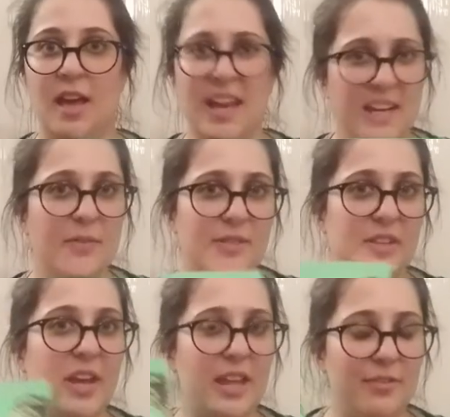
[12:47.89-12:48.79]
And it was
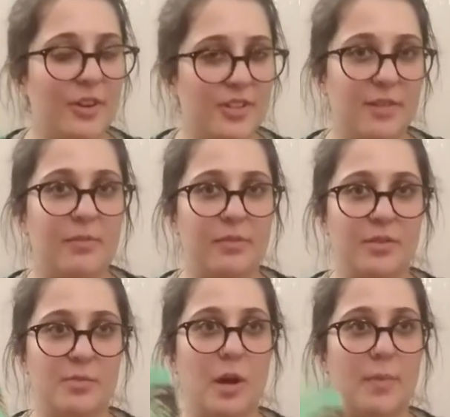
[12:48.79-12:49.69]
okay the first time through
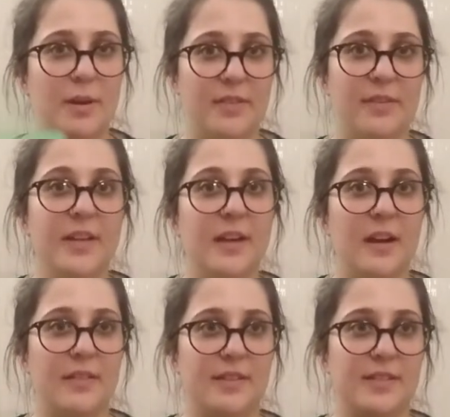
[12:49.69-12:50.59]
as well, but I think
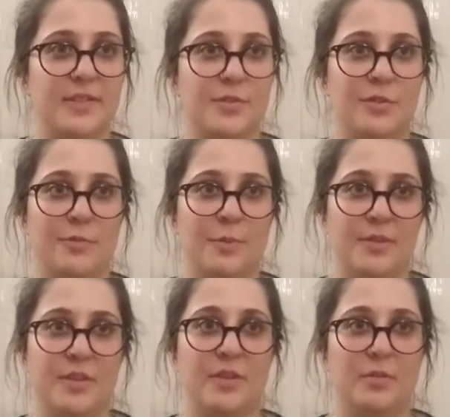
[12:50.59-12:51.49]
this is the sort of
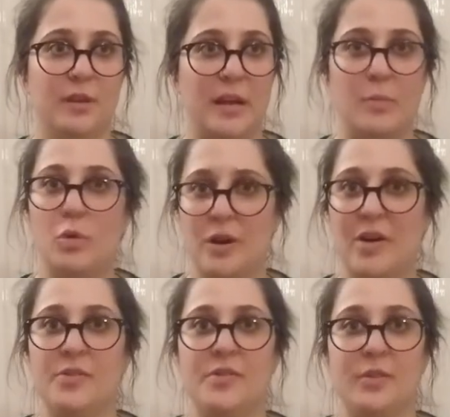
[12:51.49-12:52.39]
book that you'll get more
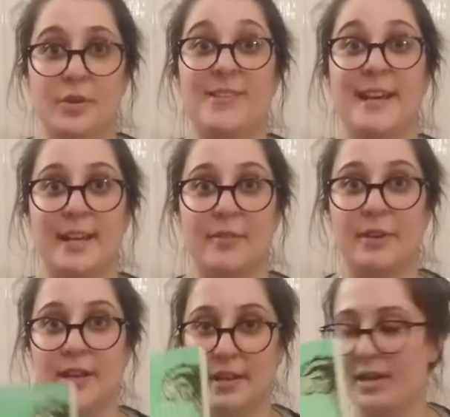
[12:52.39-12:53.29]
out of on a second
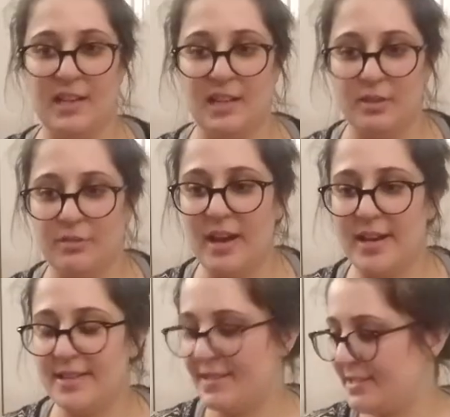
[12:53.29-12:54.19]
read.
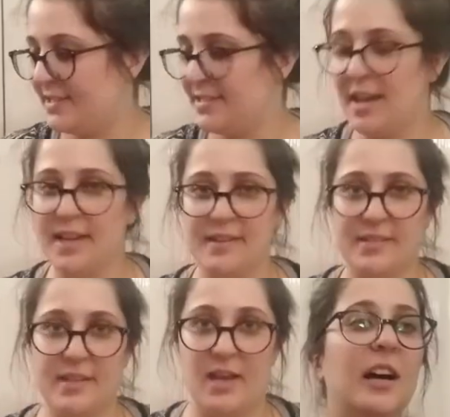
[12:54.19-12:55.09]
Right, this is
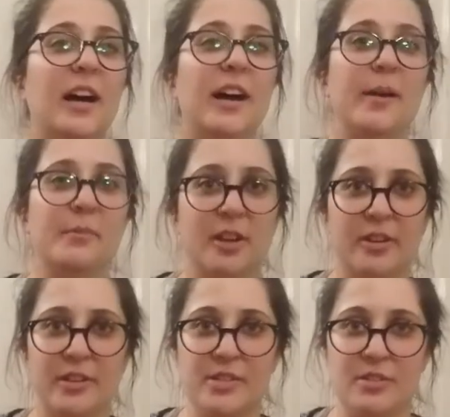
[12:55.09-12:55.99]
it. I'm
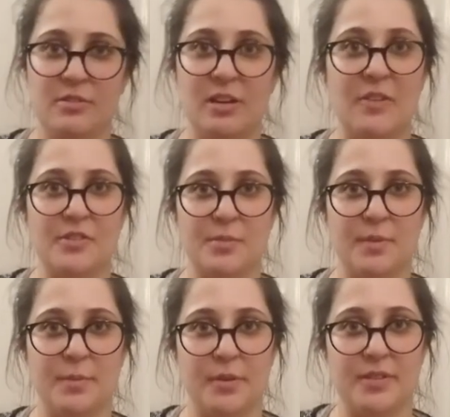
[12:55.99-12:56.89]
going to count up
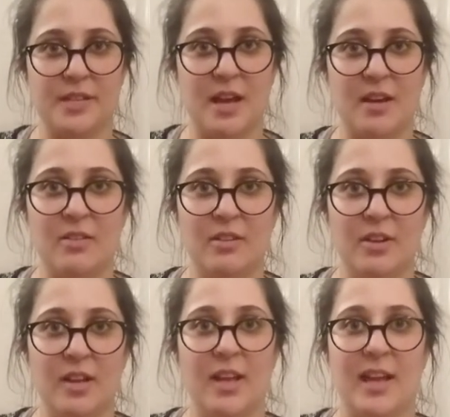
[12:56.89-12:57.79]
the books now
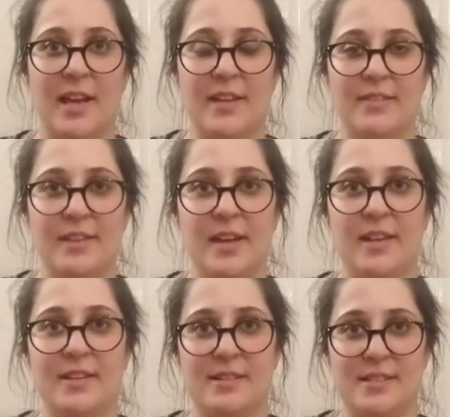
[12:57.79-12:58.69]
and
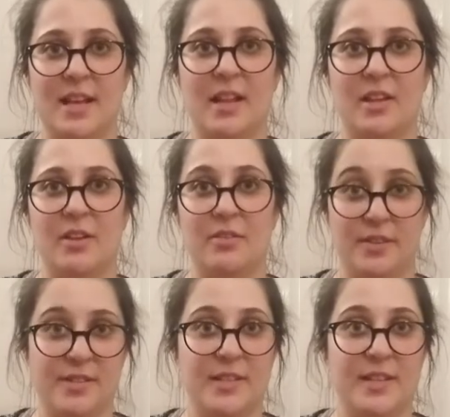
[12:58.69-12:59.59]
then tell you
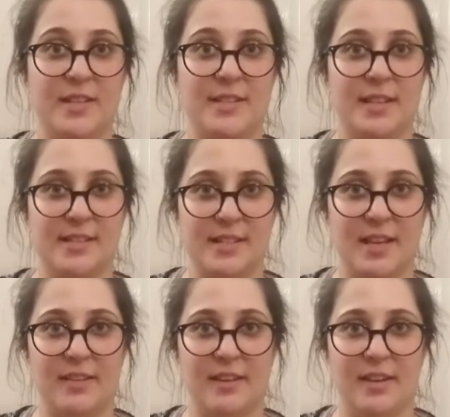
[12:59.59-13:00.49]
the statistics
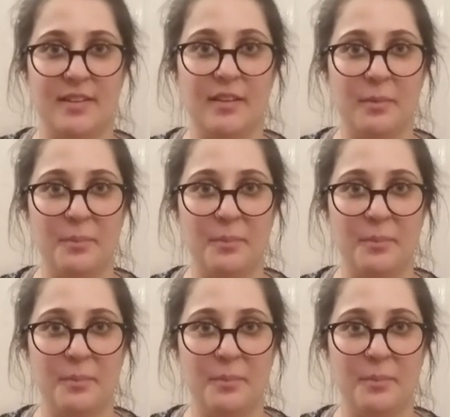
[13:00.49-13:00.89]
at the end.